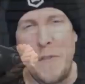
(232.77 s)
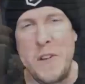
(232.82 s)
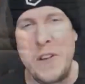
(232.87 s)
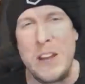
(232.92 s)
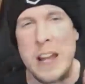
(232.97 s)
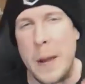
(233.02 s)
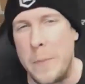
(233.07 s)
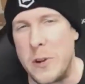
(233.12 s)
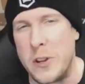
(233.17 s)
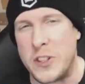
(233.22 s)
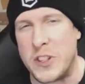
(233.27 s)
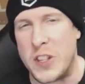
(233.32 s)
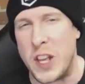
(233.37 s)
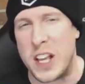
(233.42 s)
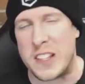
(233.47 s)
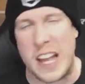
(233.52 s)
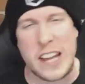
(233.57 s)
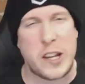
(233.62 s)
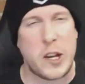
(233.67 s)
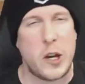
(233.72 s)
number
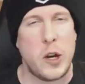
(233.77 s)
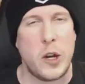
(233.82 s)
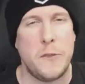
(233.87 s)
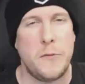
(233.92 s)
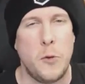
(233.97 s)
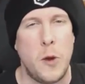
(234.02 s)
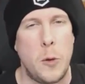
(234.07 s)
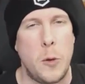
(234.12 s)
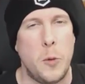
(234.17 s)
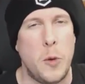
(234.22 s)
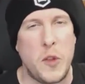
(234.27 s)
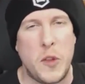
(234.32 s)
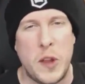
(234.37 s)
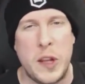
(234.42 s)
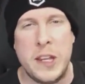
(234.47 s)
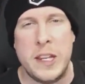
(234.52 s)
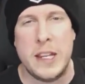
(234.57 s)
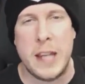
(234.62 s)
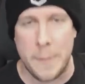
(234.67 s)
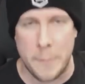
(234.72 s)
6, I could have went with a
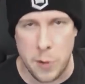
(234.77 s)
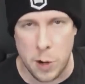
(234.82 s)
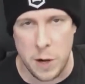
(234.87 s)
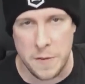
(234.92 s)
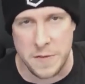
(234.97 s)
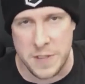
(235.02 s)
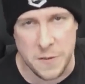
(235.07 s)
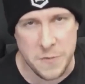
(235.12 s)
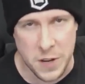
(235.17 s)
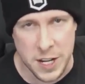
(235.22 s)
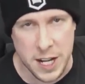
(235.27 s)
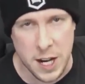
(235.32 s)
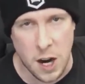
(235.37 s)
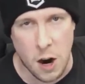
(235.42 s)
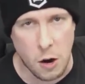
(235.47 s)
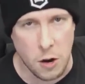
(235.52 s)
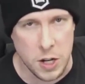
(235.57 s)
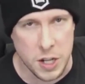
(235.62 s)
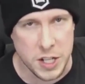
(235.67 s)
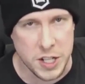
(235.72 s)
number of different
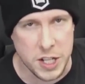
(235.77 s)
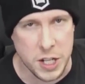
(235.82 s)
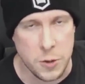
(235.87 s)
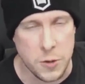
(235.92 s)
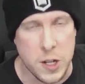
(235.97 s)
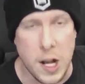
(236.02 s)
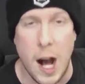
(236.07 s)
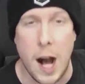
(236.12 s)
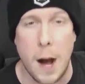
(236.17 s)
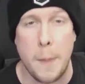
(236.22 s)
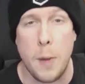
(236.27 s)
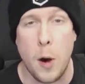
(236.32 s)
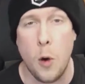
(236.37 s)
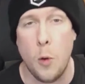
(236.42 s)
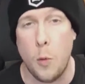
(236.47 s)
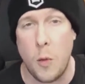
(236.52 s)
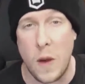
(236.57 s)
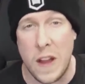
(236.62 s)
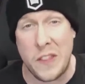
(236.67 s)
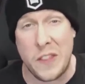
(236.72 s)
cards to combo
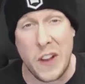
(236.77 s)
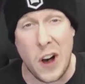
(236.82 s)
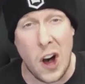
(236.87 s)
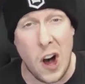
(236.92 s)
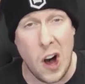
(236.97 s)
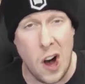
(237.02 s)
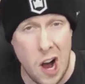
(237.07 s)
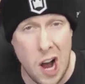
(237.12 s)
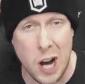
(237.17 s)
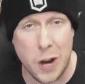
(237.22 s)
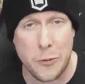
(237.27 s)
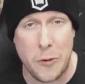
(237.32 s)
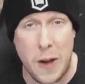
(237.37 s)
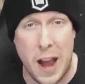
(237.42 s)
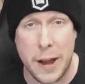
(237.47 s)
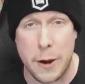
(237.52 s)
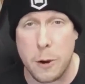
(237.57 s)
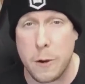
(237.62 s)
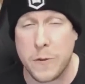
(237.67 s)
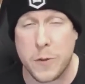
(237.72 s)
with the Hog
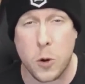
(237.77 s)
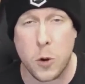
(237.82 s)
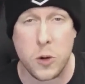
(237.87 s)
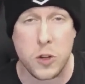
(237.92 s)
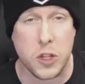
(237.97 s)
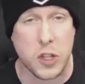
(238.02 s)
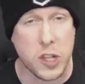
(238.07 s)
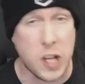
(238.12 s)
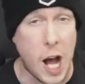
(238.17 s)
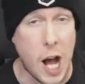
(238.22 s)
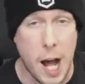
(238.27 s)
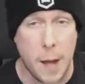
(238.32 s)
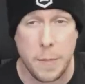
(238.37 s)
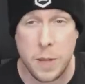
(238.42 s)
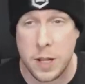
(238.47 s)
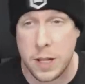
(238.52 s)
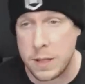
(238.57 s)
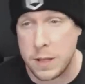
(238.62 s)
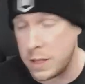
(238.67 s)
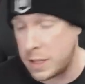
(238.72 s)
Rider. Of course,
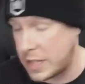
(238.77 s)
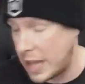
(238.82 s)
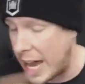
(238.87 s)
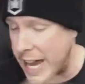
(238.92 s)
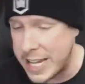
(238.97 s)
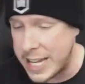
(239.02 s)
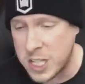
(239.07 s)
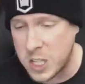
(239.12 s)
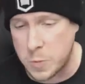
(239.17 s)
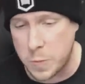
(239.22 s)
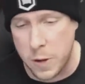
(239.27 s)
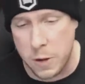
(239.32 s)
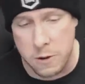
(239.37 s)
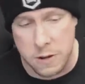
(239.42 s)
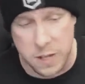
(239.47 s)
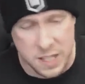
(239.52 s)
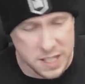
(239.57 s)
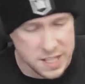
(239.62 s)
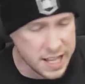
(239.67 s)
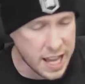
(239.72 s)
goblins, ice
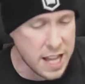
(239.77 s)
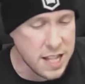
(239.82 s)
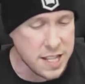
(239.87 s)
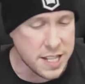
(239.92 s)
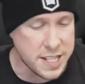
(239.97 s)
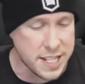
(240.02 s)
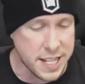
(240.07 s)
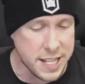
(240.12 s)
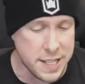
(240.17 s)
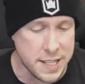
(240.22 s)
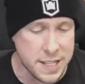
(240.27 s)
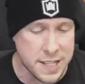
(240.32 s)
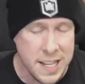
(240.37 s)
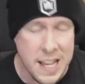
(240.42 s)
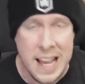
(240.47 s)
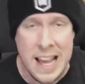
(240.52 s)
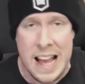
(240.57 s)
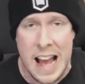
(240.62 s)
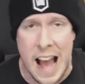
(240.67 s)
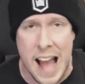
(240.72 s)
spirits, skeletons,
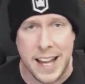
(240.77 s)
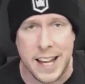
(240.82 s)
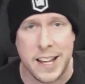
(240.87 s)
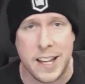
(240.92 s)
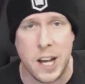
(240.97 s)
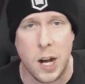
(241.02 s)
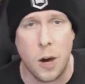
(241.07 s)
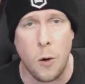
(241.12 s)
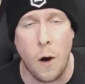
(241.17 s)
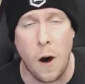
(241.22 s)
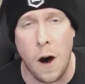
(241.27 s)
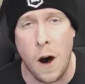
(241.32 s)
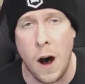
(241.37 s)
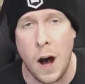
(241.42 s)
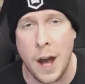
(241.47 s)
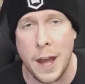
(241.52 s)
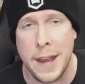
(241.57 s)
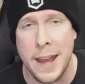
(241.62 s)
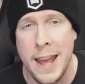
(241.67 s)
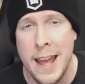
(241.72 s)
I could go
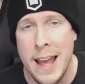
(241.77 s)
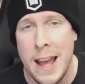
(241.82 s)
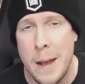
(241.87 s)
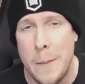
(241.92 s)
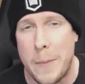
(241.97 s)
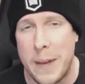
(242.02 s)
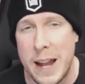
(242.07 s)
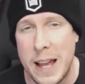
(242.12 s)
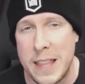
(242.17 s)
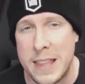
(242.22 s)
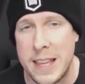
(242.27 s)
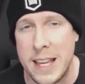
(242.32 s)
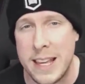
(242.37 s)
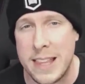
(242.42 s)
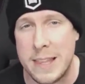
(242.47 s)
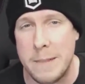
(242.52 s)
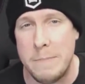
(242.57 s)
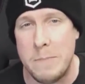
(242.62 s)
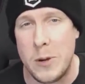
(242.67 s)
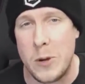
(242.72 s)
on. But I
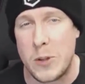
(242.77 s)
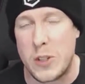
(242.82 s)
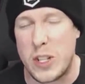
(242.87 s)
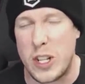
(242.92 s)
think the most